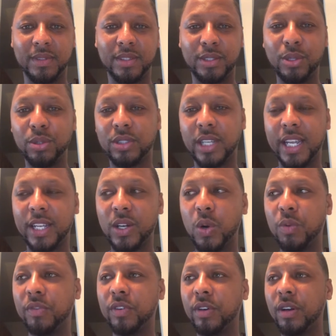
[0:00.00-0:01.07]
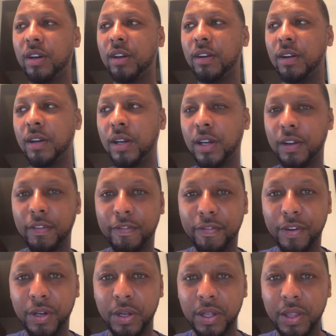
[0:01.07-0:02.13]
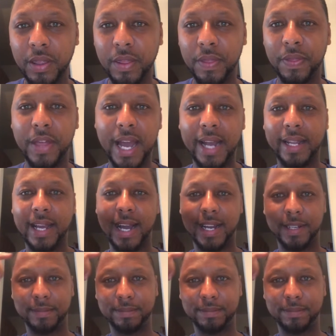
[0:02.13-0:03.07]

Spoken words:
to take over for that guy.